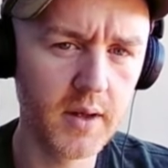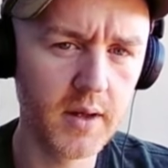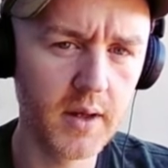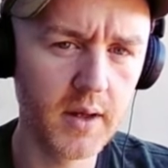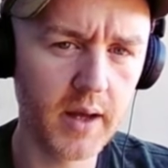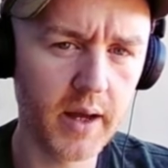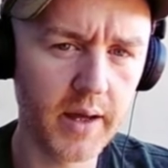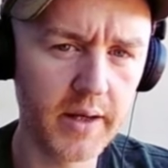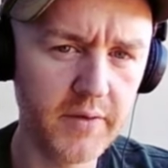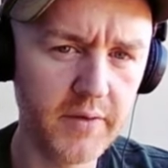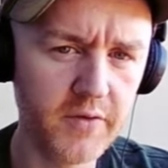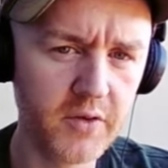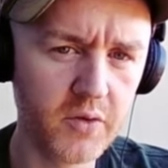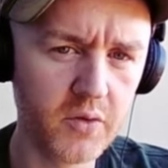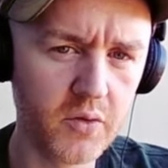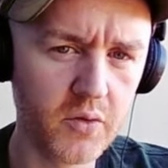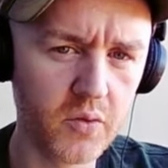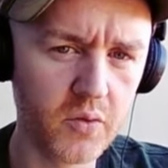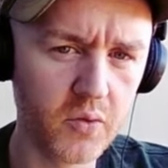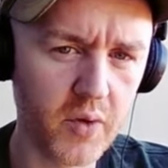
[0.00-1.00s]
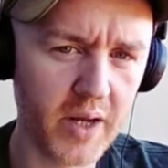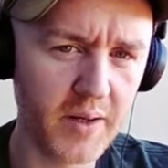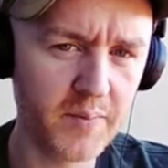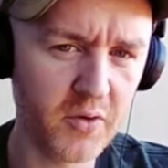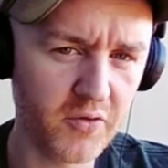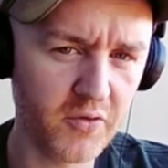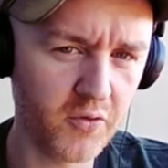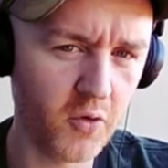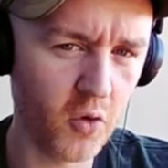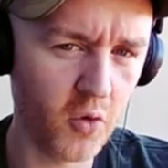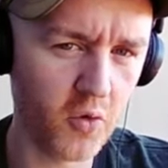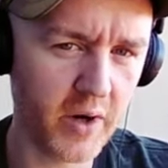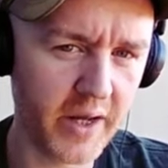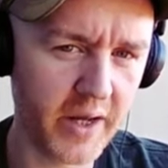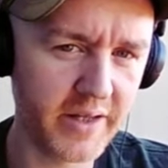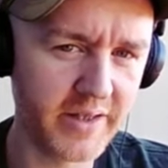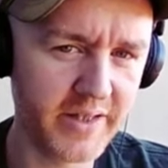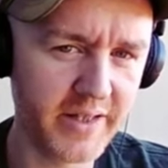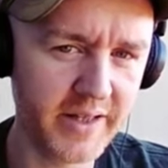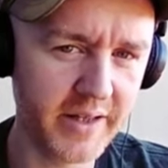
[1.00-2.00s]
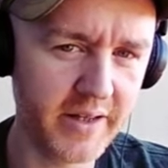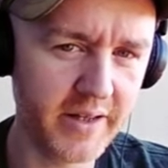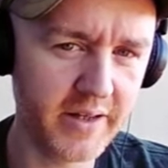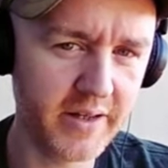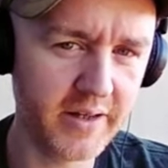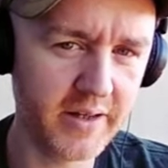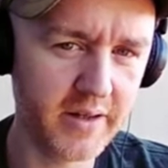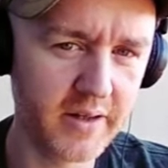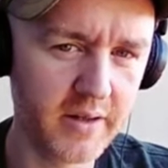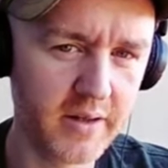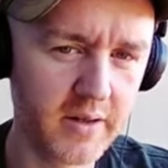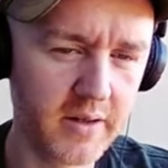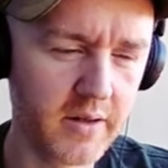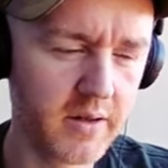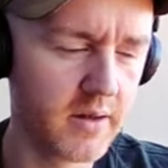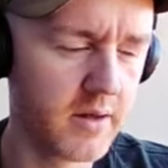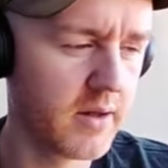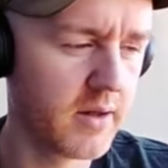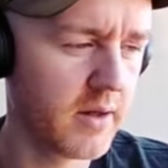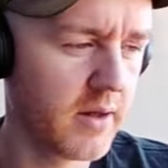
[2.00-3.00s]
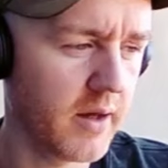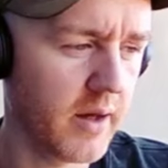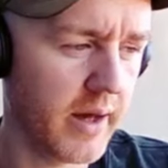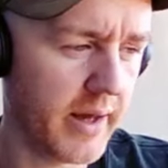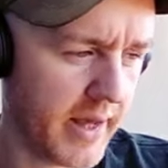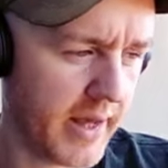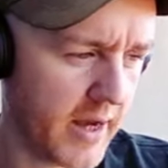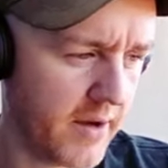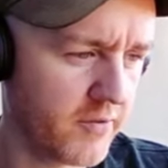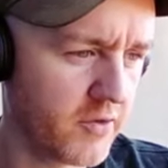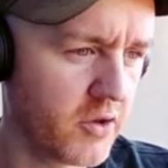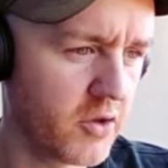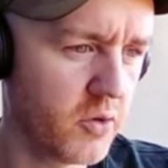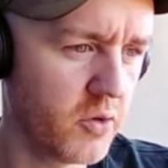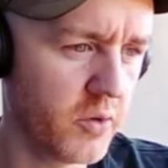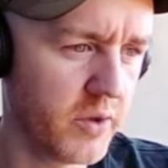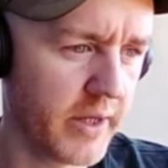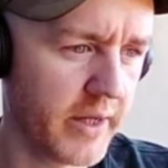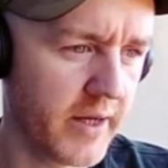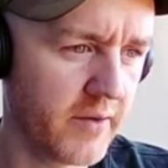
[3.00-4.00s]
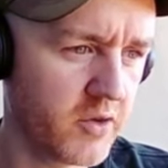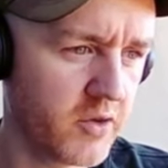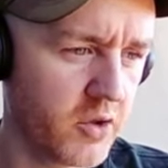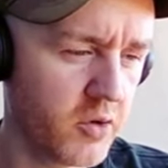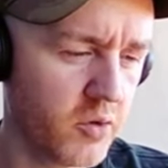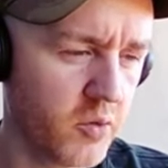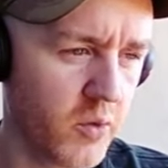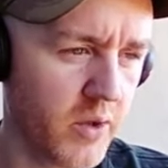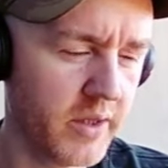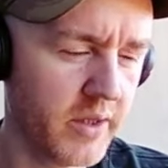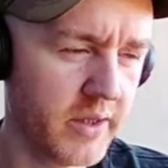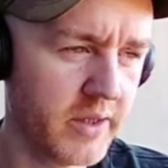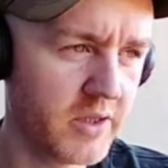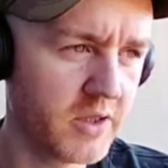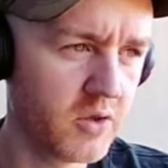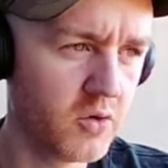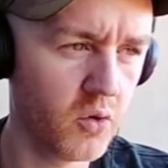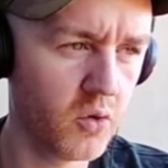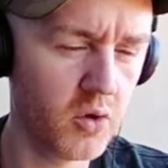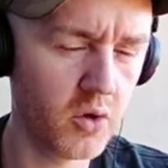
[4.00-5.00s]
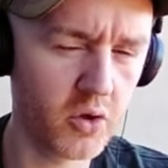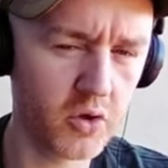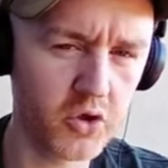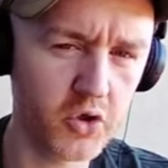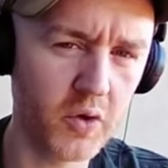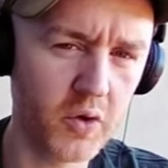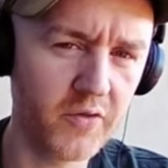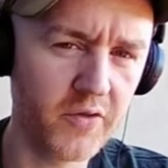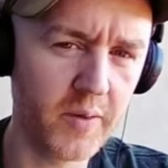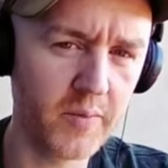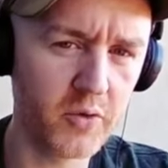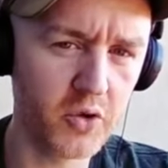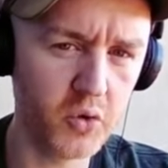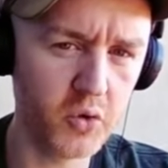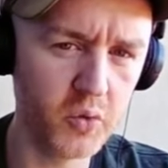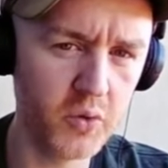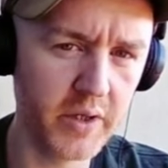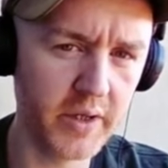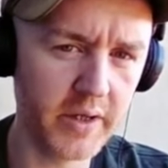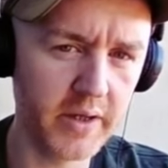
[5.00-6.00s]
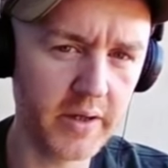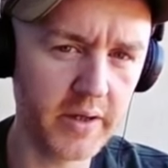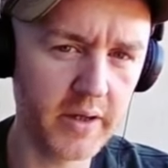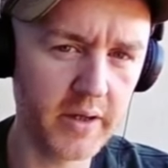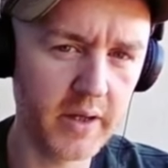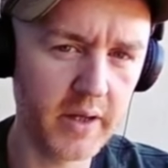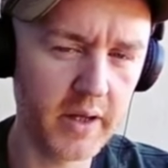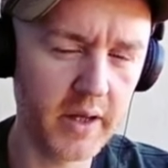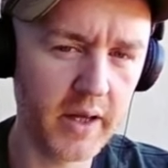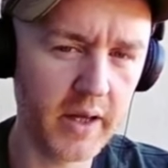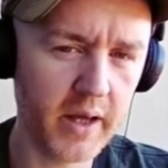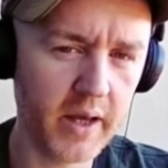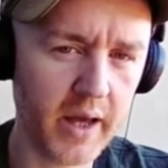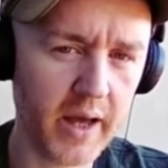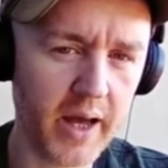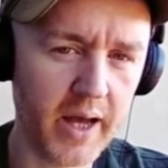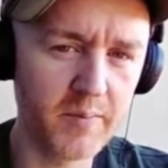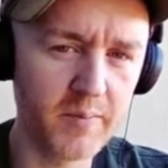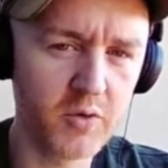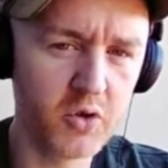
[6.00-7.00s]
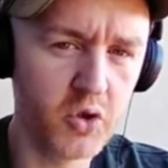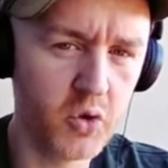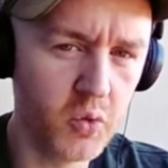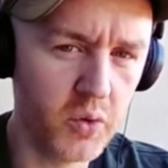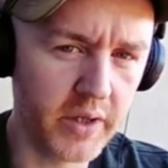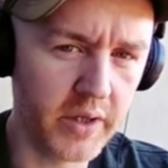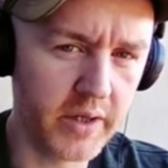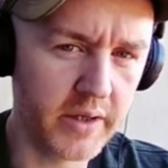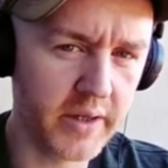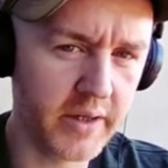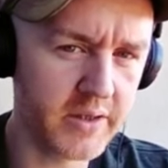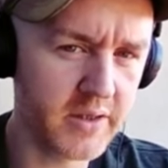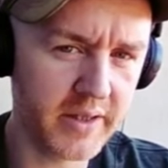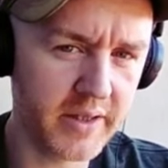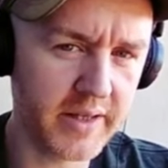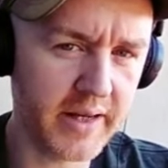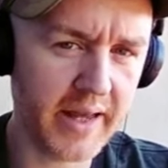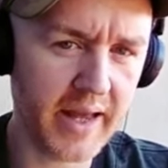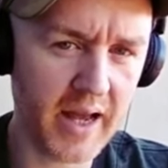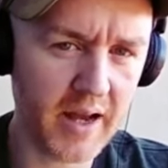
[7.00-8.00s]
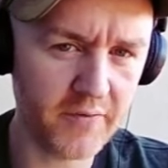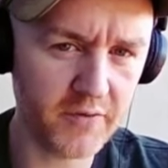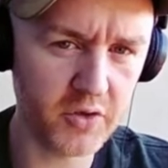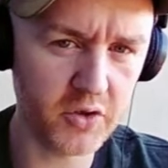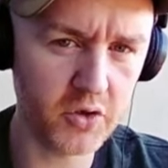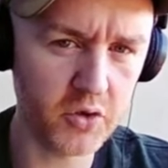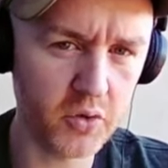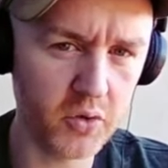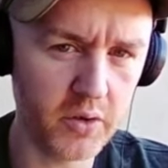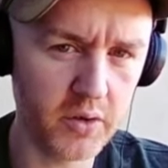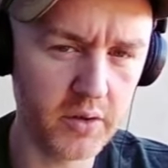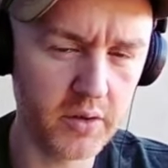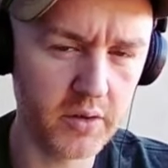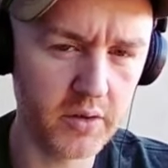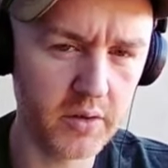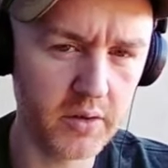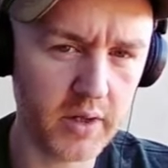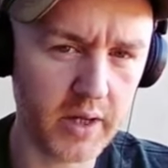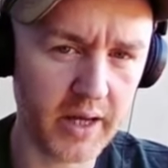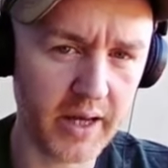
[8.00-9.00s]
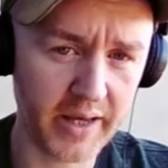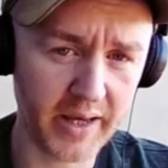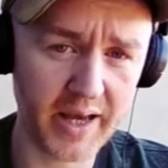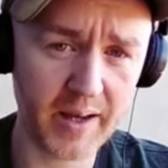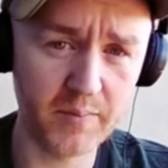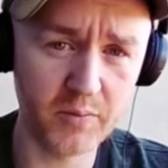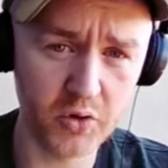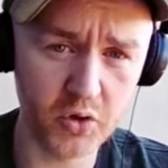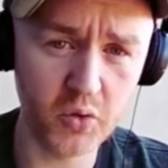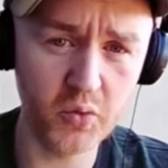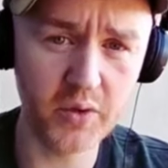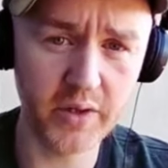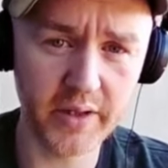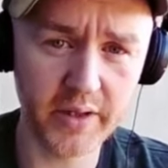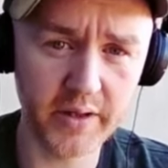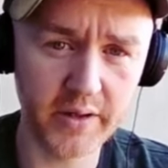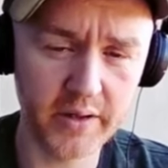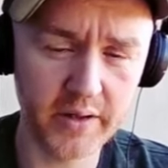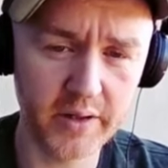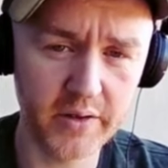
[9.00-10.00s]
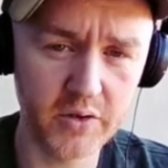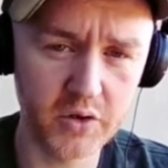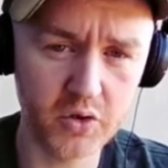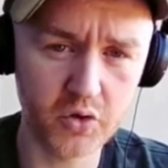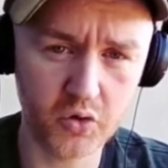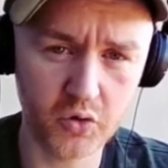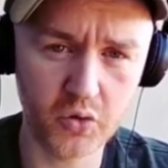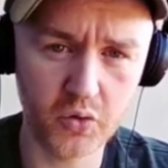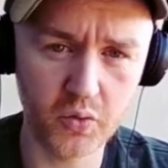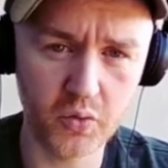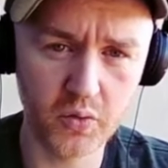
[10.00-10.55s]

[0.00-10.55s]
And even right before I did it, I have to do it. Well, it's no longer true. If I'm doing it, I'm doing it. It's not that I have to do it. I am doing it is true.